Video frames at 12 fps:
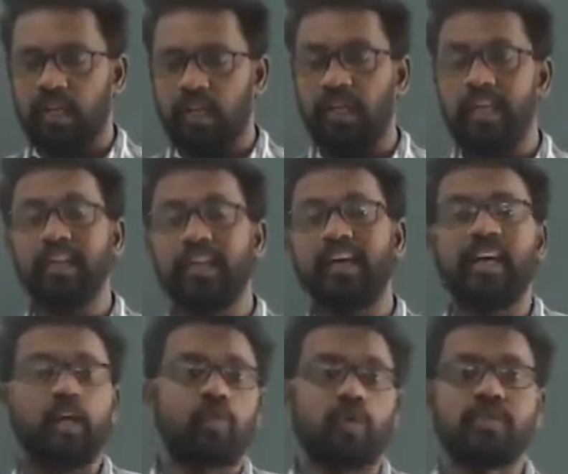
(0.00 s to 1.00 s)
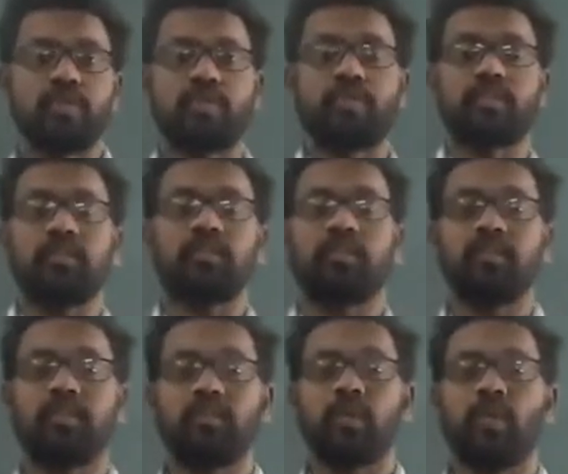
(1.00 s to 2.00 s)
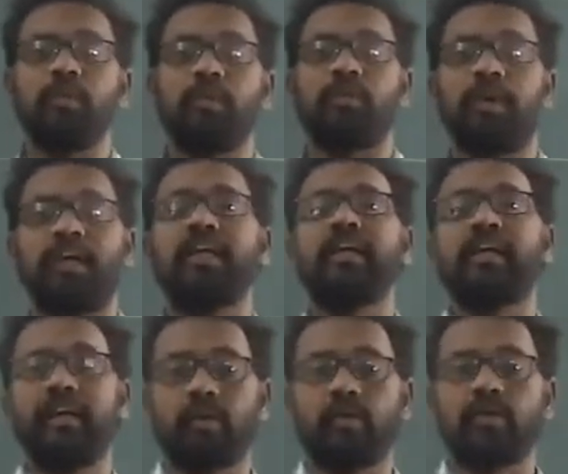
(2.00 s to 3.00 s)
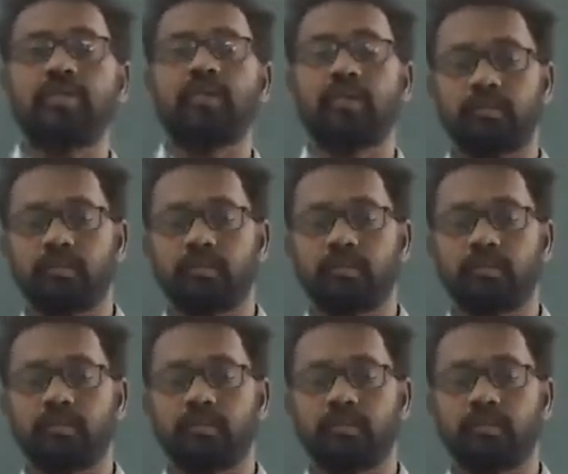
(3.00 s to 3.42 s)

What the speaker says: Linear equations. What do you mean by linear equation?